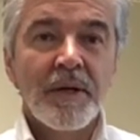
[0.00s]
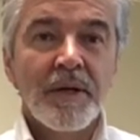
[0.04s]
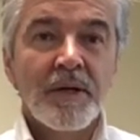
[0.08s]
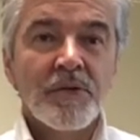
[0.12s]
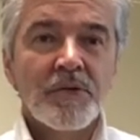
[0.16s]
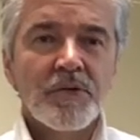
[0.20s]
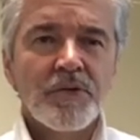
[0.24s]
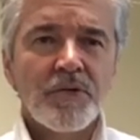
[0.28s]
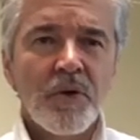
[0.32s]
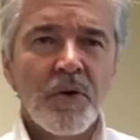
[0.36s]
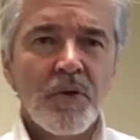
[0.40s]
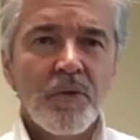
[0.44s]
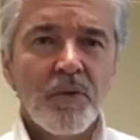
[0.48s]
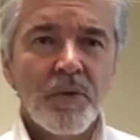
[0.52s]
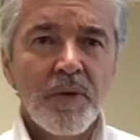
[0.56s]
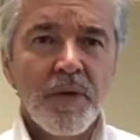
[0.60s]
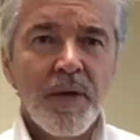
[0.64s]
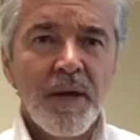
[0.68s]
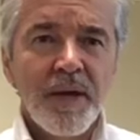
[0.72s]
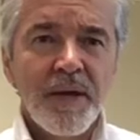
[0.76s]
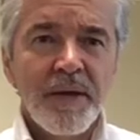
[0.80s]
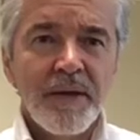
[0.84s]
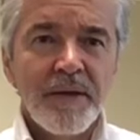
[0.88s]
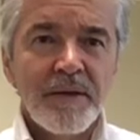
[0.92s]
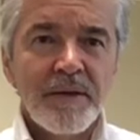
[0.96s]
So
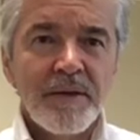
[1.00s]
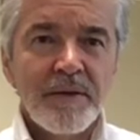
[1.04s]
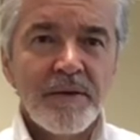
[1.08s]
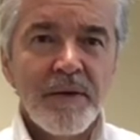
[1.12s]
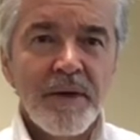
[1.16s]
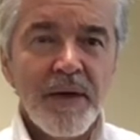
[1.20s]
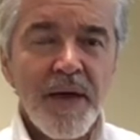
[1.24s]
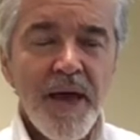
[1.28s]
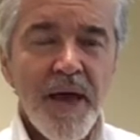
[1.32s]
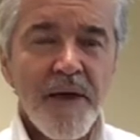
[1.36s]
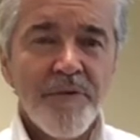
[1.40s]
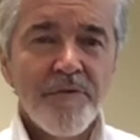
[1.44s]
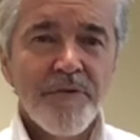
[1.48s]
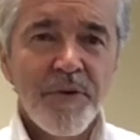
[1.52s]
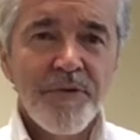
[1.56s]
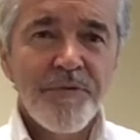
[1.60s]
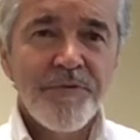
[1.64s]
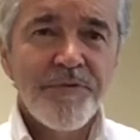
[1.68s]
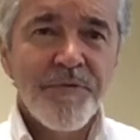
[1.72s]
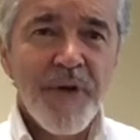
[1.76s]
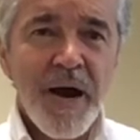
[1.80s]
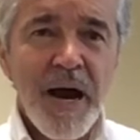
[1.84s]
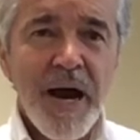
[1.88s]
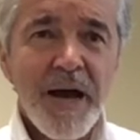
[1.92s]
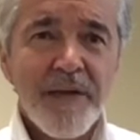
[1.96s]
every
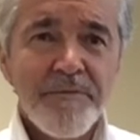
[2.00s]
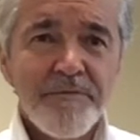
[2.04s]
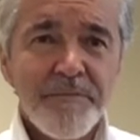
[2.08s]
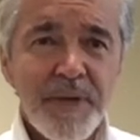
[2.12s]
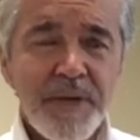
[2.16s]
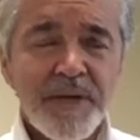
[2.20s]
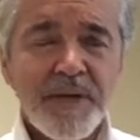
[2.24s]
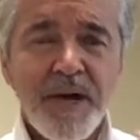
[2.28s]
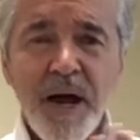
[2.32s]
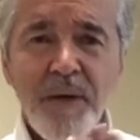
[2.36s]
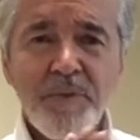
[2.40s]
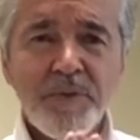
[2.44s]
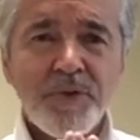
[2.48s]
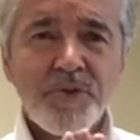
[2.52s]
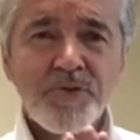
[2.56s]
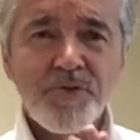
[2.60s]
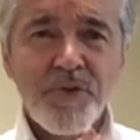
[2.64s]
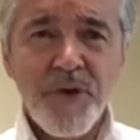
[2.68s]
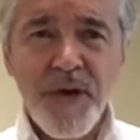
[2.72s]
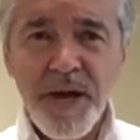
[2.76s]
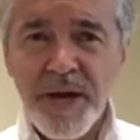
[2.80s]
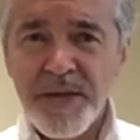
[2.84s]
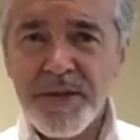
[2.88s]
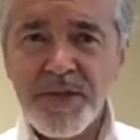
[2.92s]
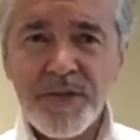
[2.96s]
five minutes, I would
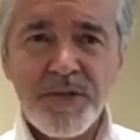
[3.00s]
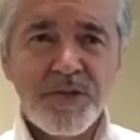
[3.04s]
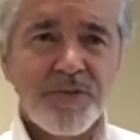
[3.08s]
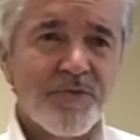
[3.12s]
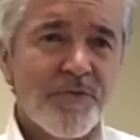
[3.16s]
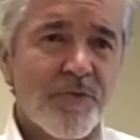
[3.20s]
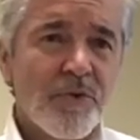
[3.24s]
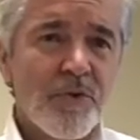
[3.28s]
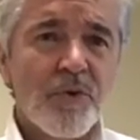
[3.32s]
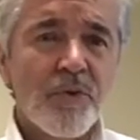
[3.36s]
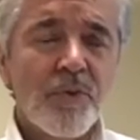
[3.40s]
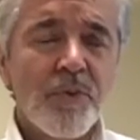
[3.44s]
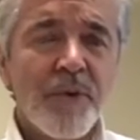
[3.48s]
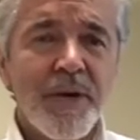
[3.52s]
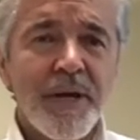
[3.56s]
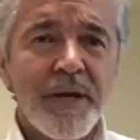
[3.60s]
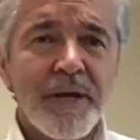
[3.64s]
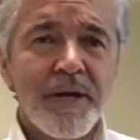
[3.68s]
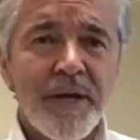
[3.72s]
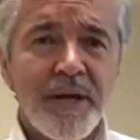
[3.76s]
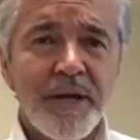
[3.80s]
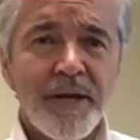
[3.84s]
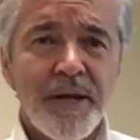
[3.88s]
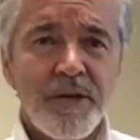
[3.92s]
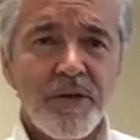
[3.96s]
try this for a week
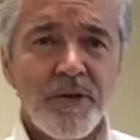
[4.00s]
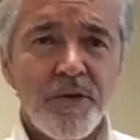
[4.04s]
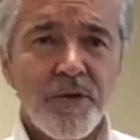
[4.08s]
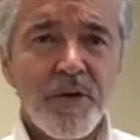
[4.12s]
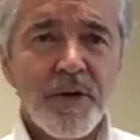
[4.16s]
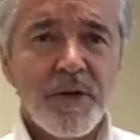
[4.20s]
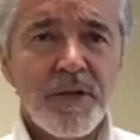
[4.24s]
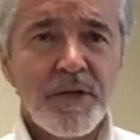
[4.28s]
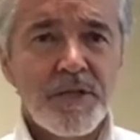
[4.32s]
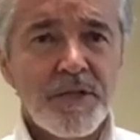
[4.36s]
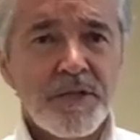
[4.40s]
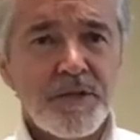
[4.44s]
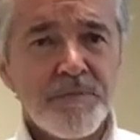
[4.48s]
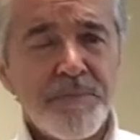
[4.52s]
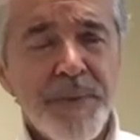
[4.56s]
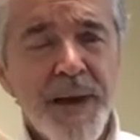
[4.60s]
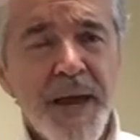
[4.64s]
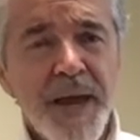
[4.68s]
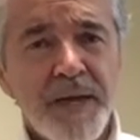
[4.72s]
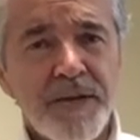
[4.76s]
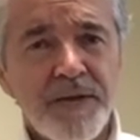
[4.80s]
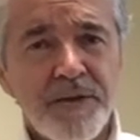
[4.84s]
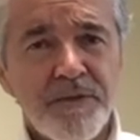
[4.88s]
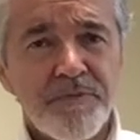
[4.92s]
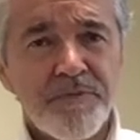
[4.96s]
and then you can
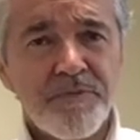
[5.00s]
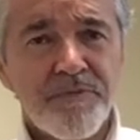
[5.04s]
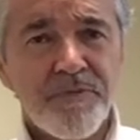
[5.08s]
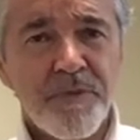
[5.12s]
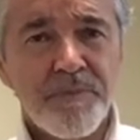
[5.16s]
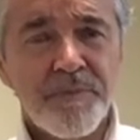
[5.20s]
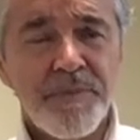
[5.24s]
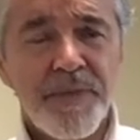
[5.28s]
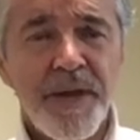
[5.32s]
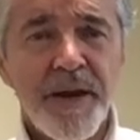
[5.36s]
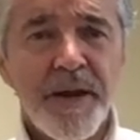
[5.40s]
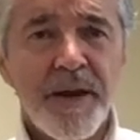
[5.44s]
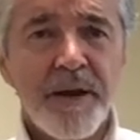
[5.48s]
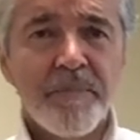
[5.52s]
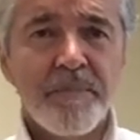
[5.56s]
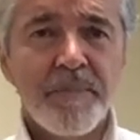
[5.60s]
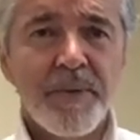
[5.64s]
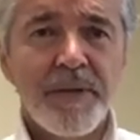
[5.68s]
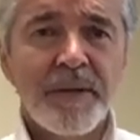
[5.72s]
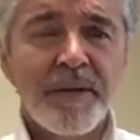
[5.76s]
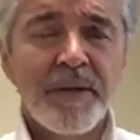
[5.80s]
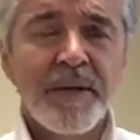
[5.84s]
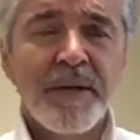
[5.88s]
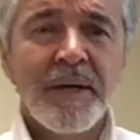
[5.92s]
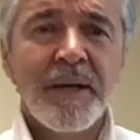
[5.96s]
expand it from there.
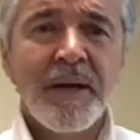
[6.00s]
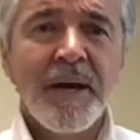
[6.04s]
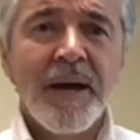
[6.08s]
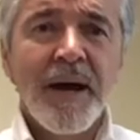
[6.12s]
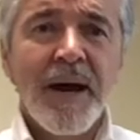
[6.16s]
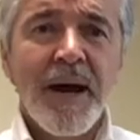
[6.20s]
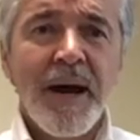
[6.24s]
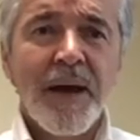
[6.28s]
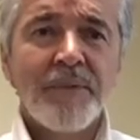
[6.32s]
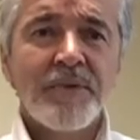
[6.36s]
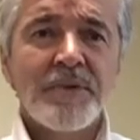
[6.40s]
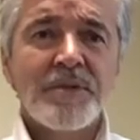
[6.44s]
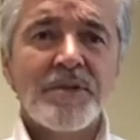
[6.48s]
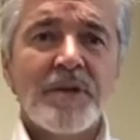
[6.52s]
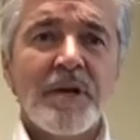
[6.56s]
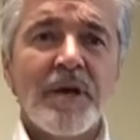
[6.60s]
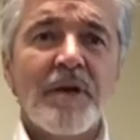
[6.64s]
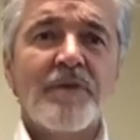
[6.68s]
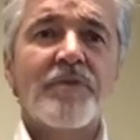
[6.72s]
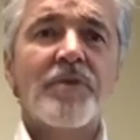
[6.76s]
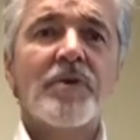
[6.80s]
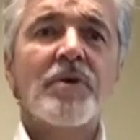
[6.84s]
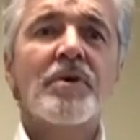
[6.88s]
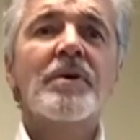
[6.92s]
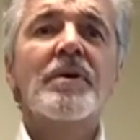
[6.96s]
But I would say
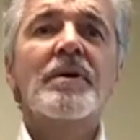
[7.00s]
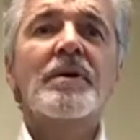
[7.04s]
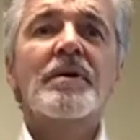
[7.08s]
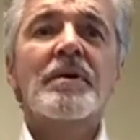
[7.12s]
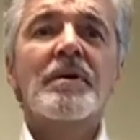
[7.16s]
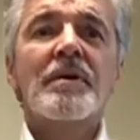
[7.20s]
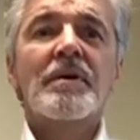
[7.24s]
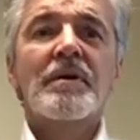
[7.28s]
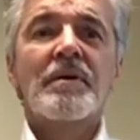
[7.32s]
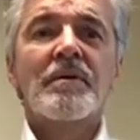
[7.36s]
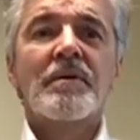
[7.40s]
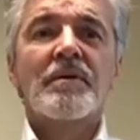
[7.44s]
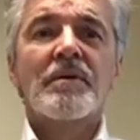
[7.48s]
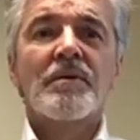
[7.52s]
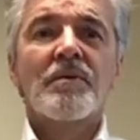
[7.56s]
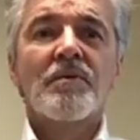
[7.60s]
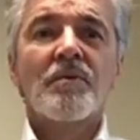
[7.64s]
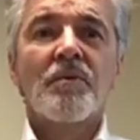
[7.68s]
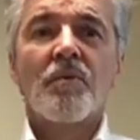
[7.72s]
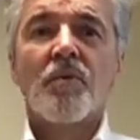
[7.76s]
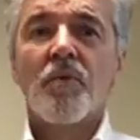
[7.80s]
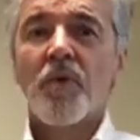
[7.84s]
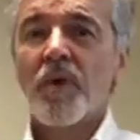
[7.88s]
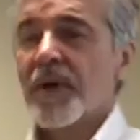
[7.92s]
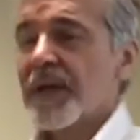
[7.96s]
if you're
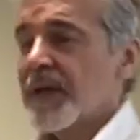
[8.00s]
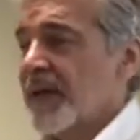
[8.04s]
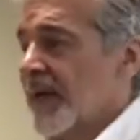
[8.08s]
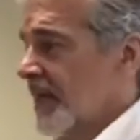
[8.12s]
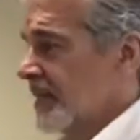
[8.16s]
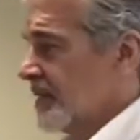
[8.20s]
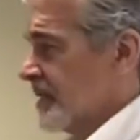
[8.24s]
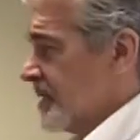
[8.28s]
working at the